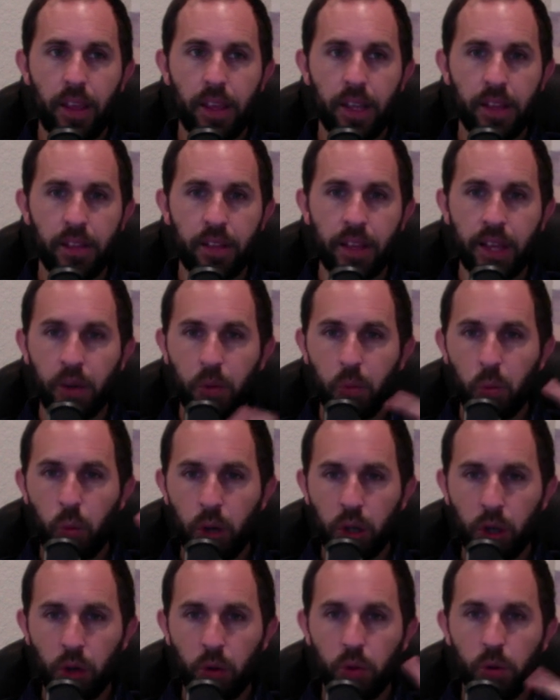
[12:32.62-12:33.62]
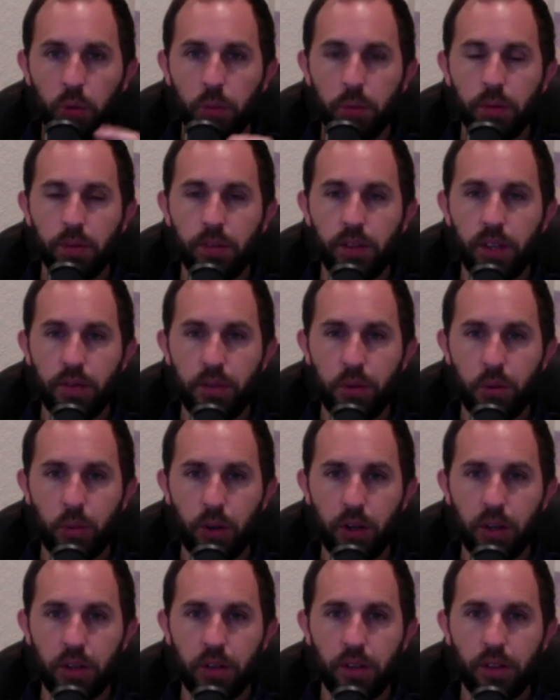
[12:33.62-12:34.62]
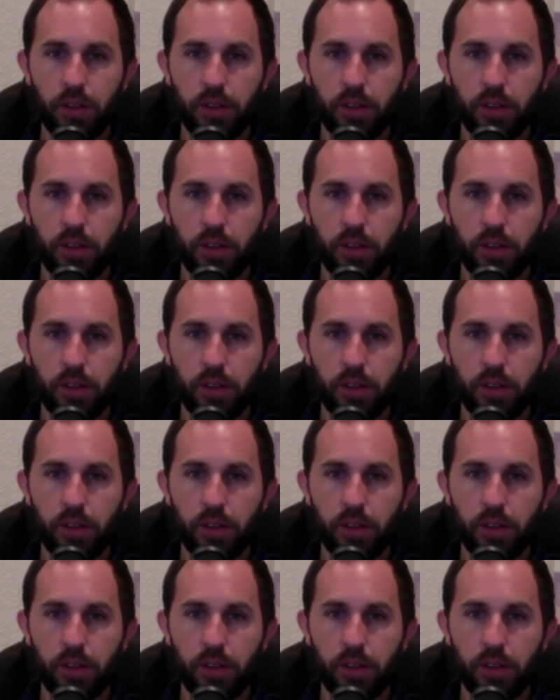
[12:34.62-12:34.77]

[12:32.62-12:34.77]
in like one group if you wanted,